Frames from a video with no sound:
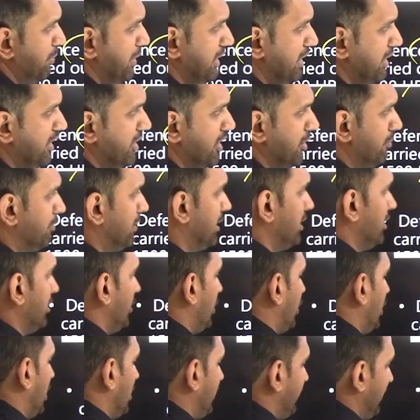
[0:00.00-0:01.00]
BEML,
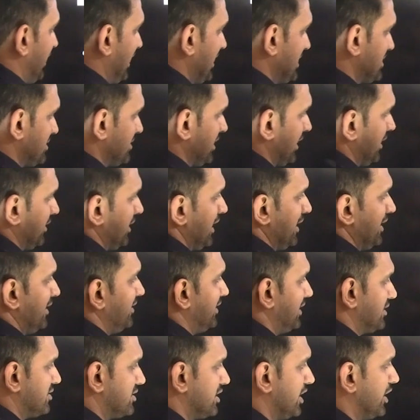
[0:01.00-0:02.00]
on Wednesday, that is
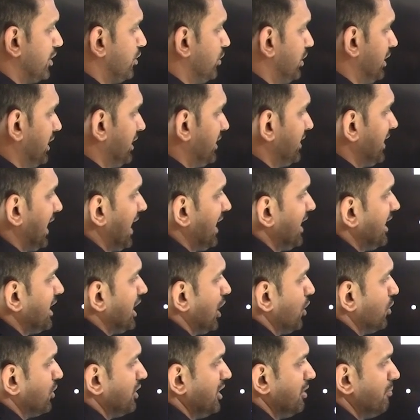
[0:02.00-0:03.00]
yesterday only, carried
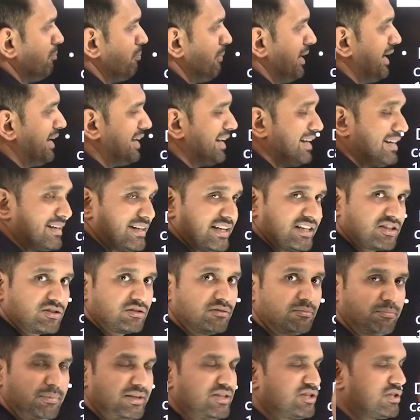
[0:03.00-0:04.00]
out the maiden test,
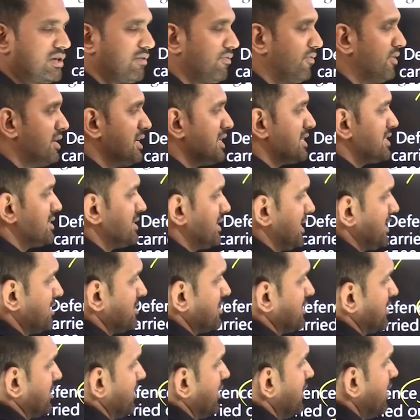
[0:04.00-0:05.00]
means the first
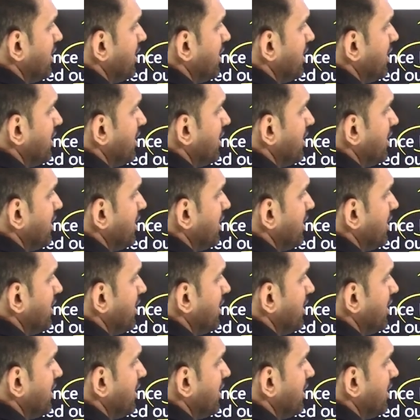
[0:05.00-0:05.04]
test